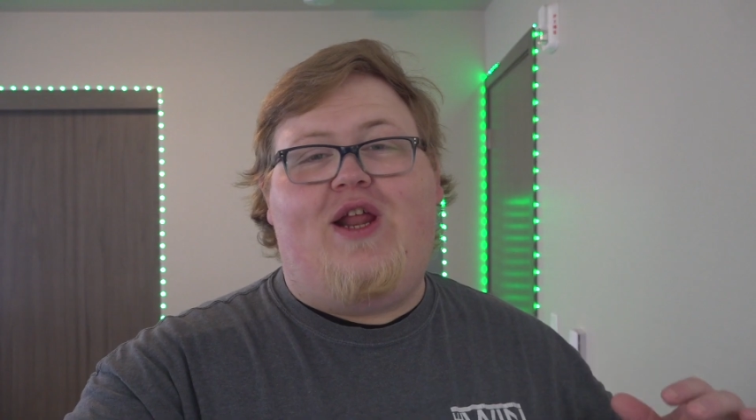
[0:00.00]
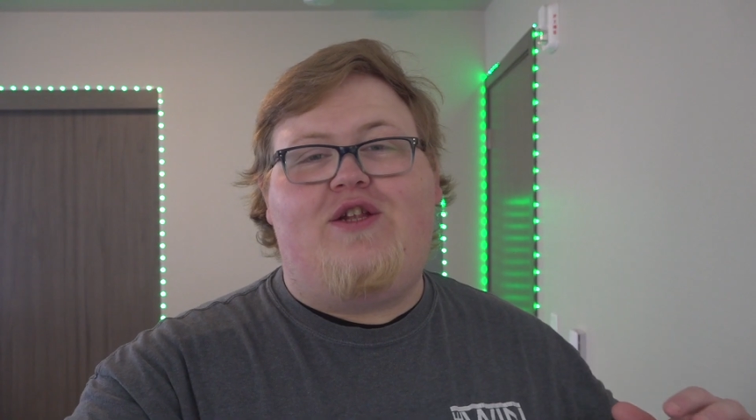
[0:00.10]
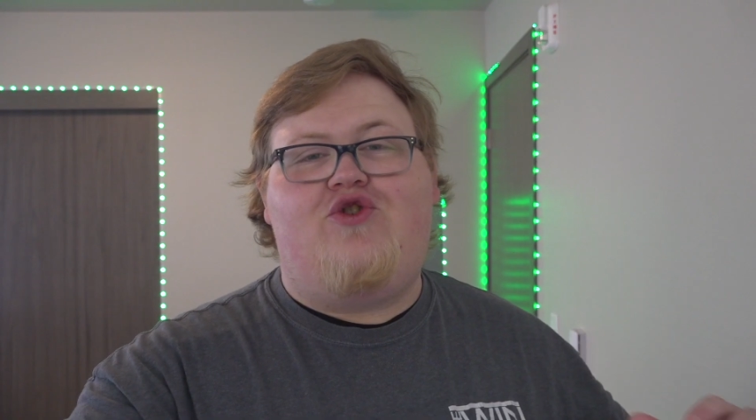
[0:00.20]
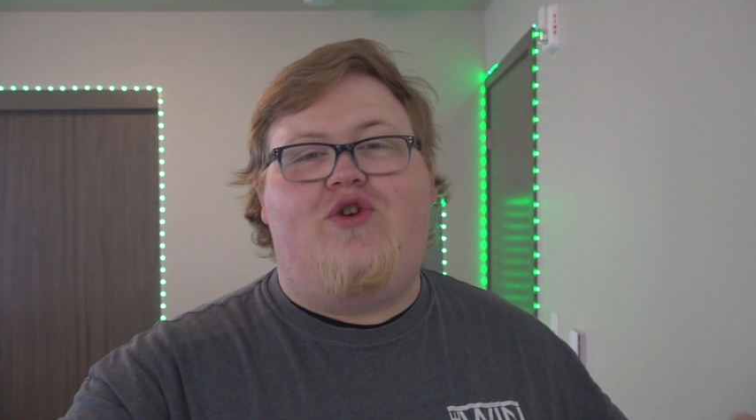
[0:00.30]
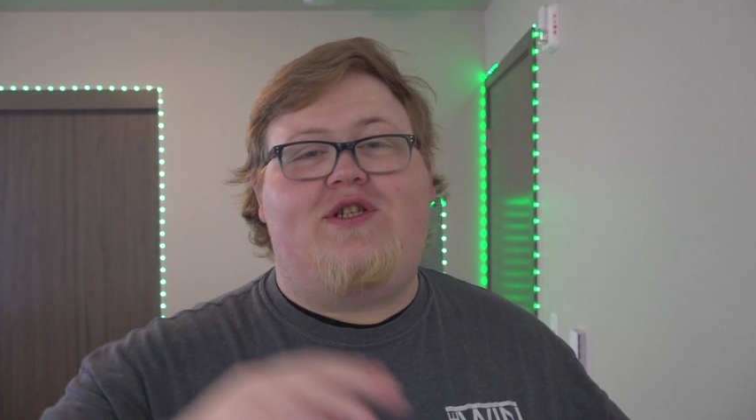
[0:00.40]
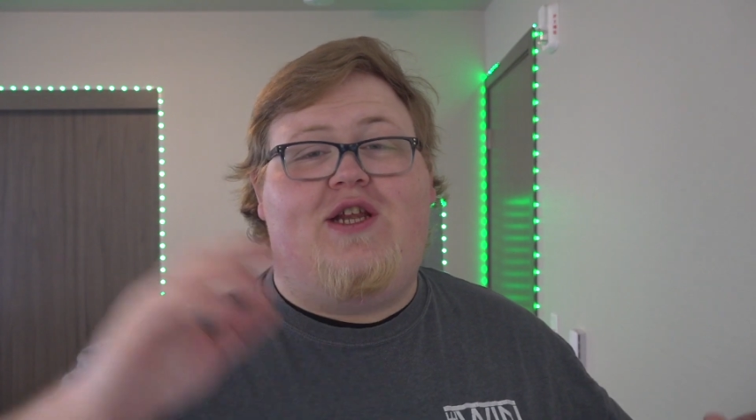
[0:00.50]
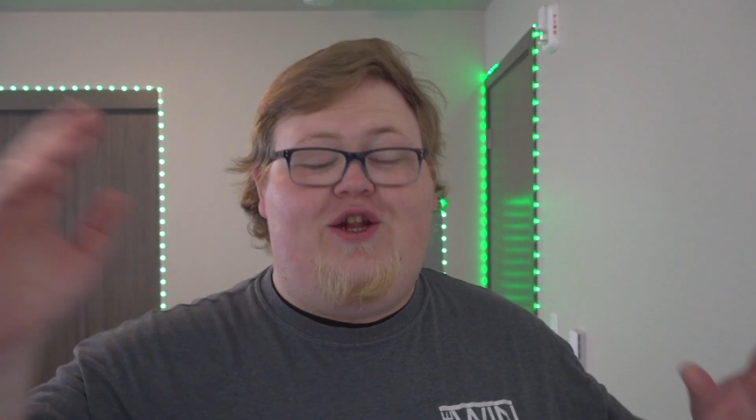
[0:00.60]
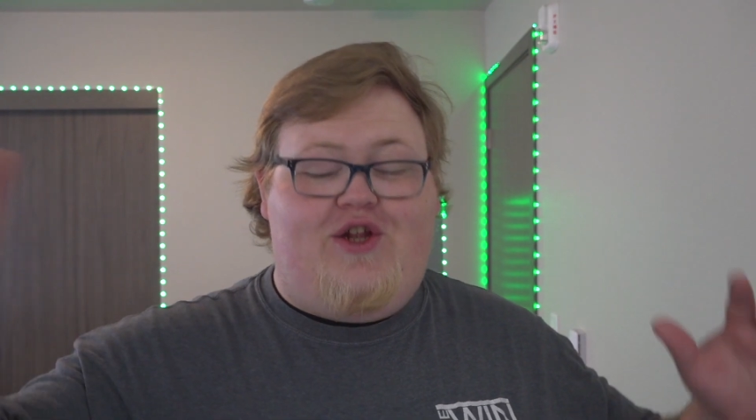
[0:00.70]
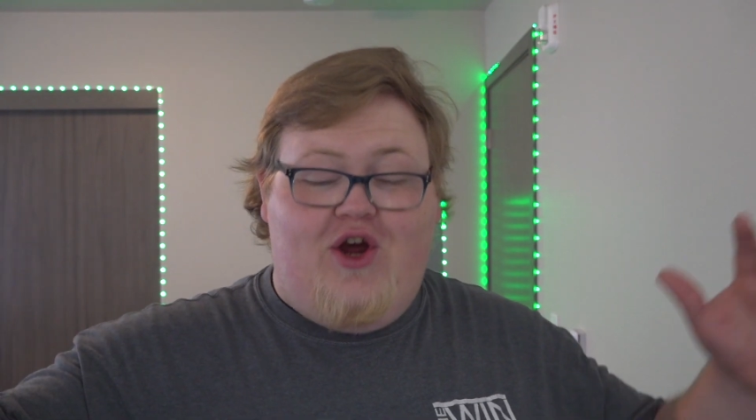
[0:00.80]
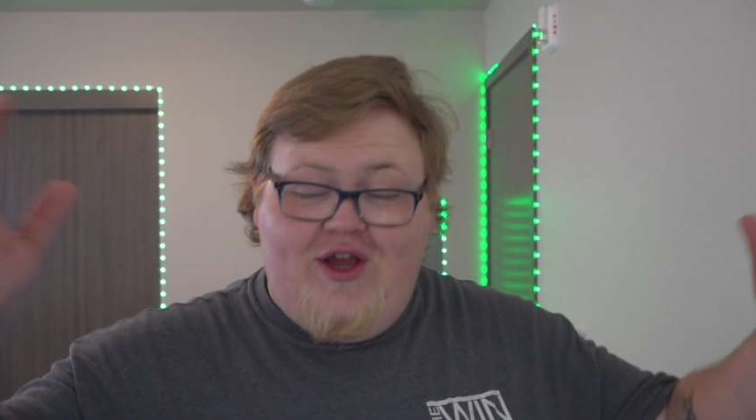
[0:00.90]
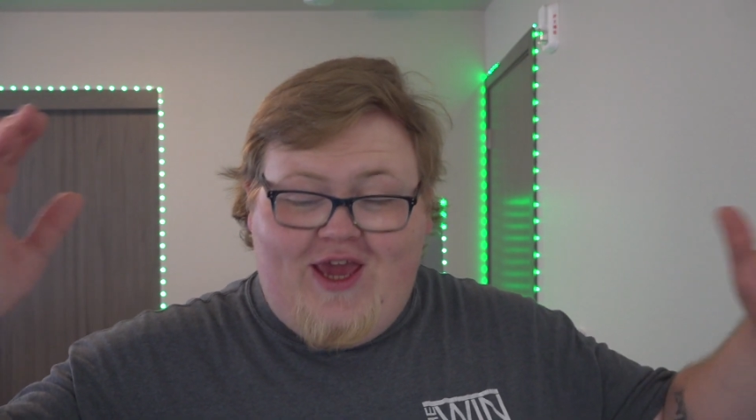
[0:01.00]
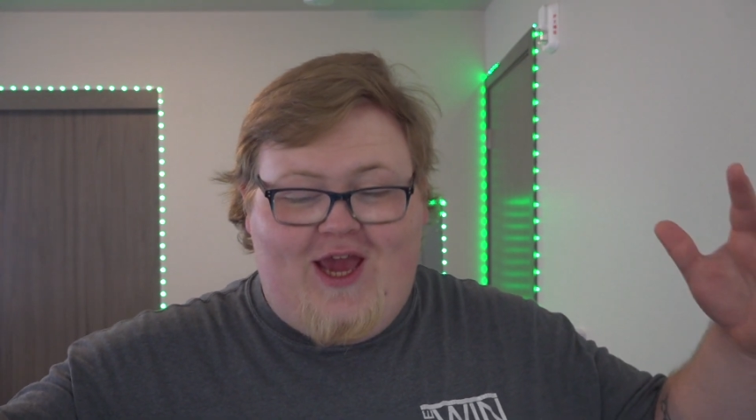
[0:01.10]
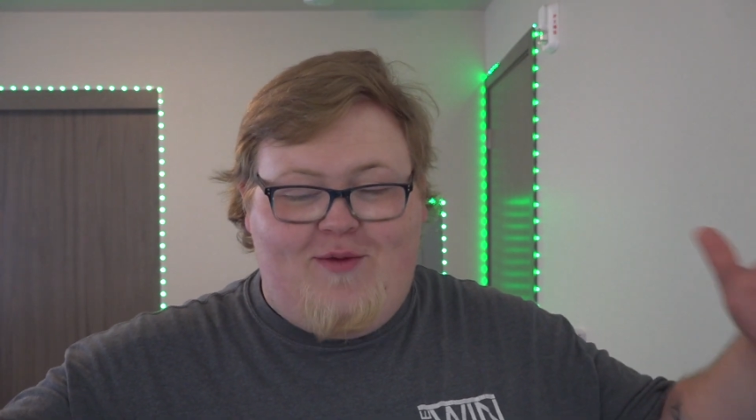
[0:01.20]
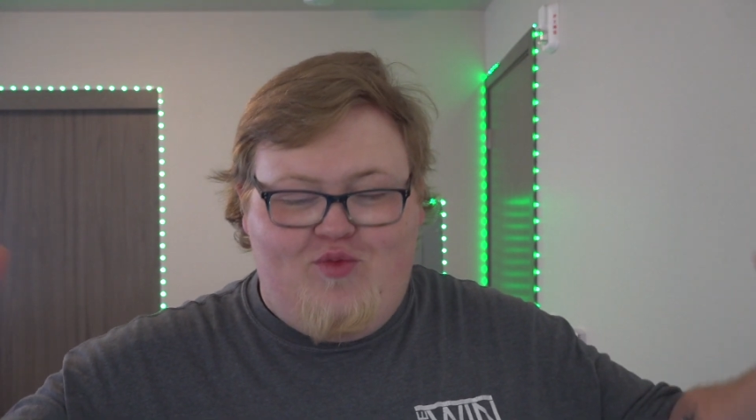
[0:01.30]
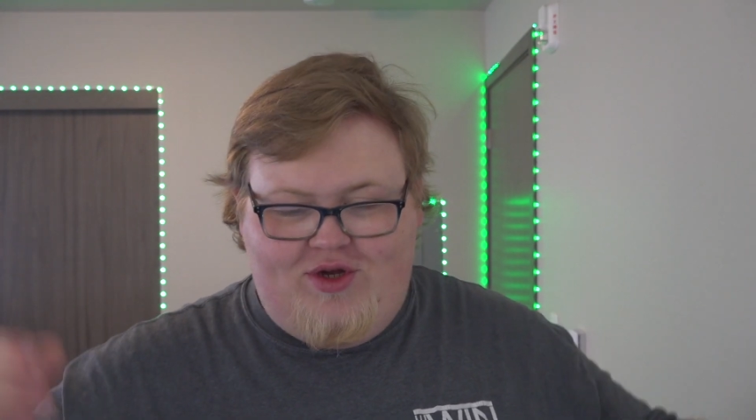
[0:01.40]
entrance and a ton of
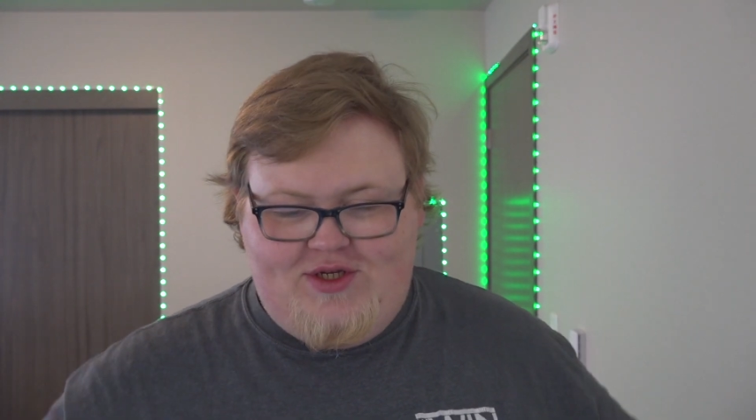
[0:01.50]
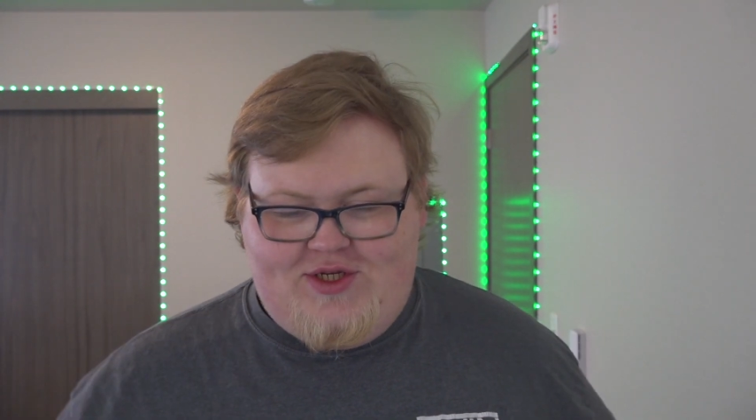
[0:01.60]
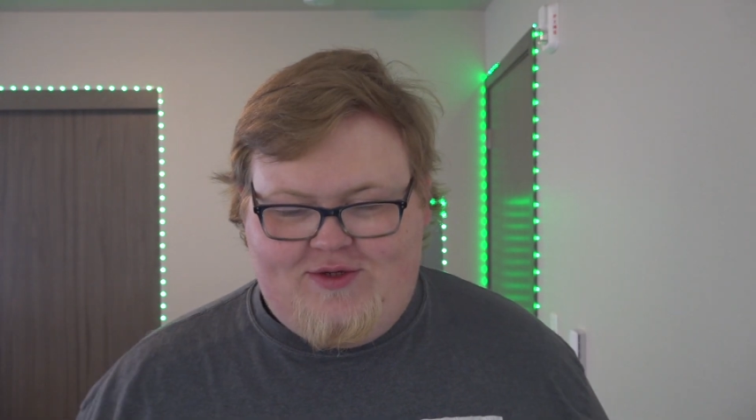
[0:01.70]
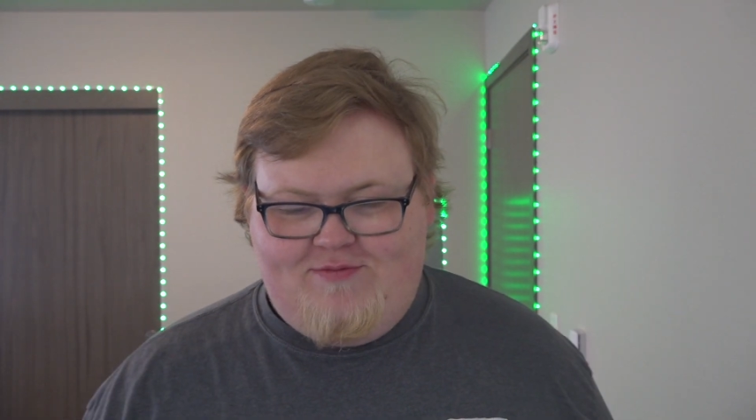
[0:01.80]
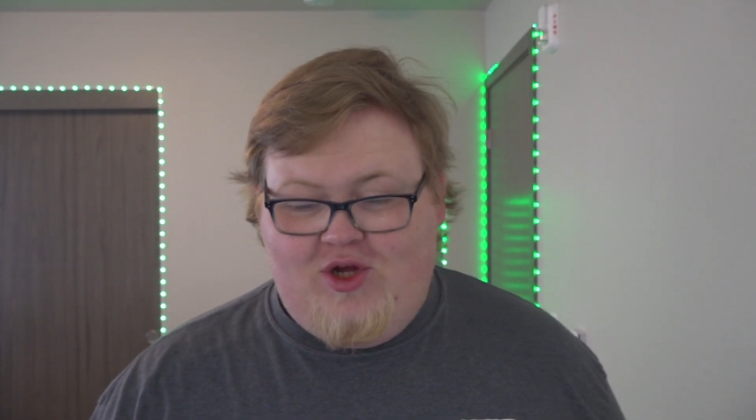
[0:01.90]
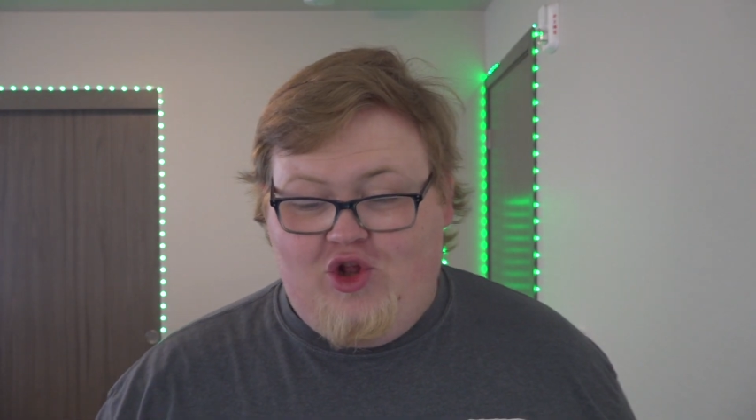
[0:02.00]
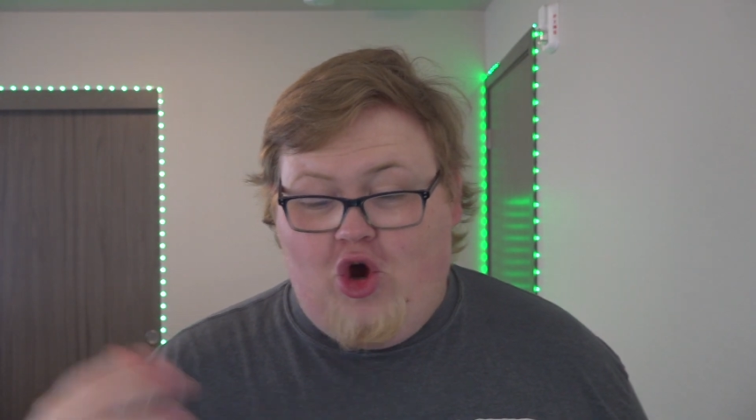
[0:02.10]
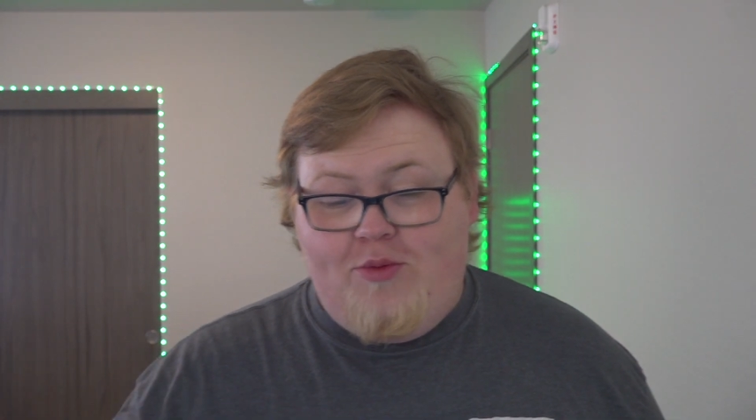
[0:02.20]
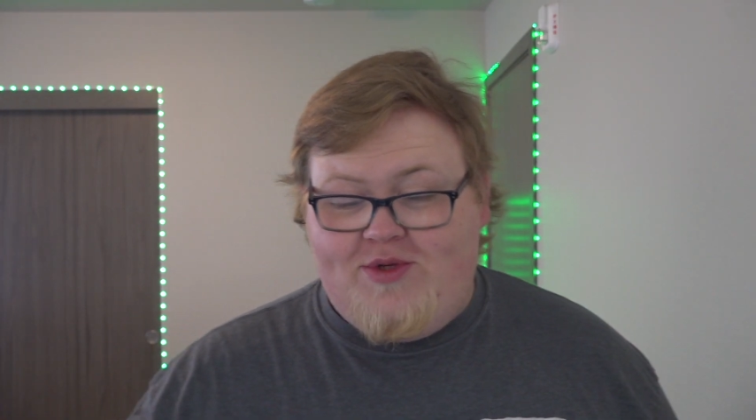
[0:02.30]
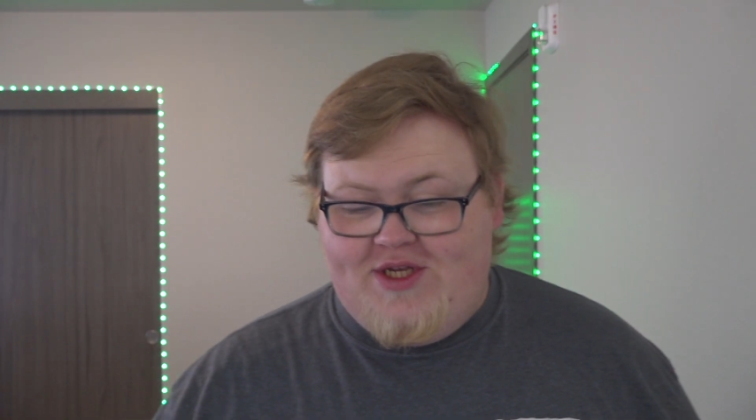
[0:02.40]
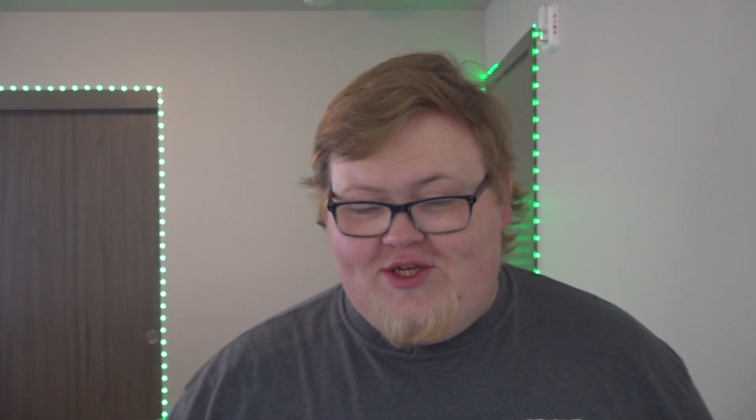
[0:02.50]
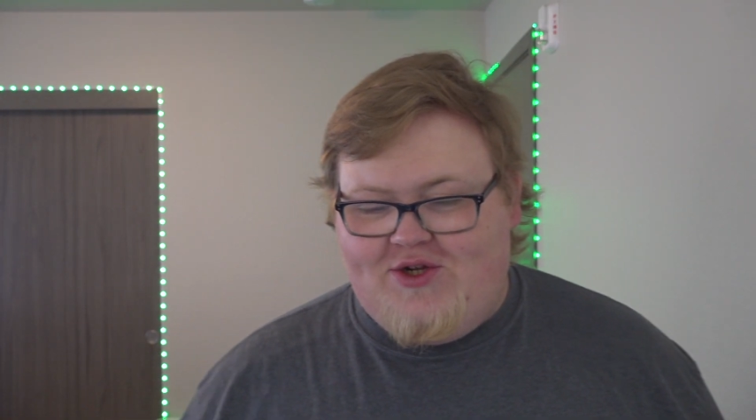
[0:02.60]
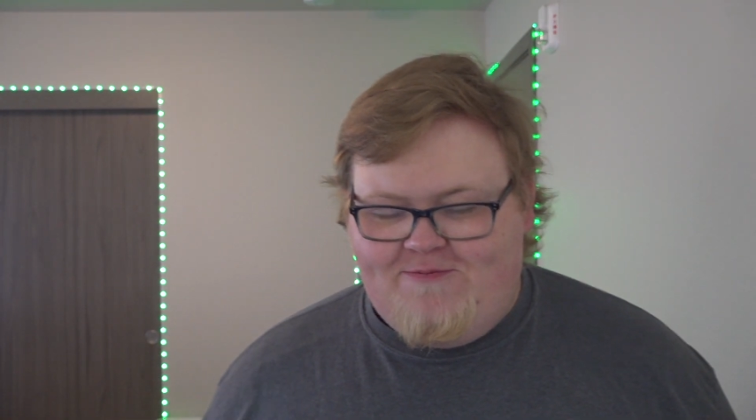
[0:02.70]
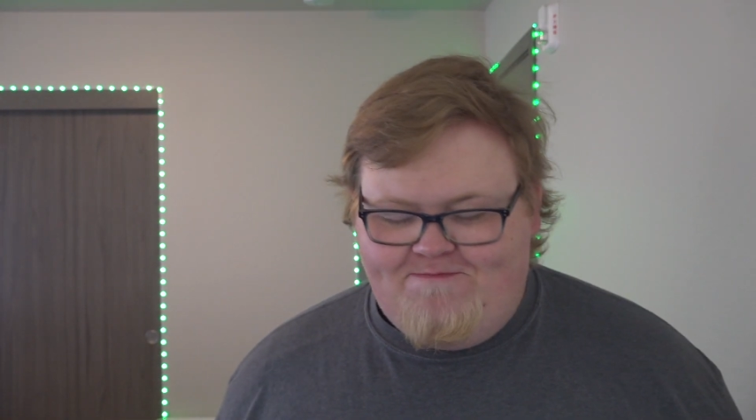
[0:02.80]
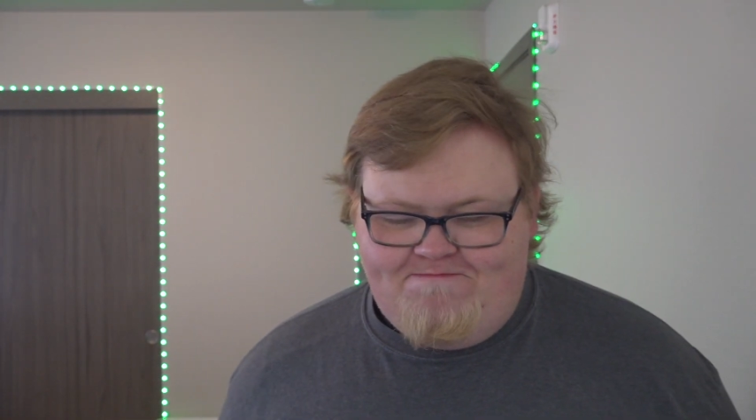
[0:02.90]
cameras, alarm
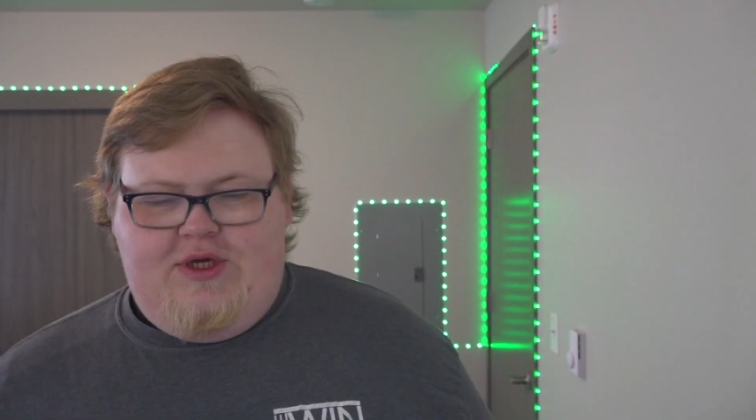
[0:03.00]
system.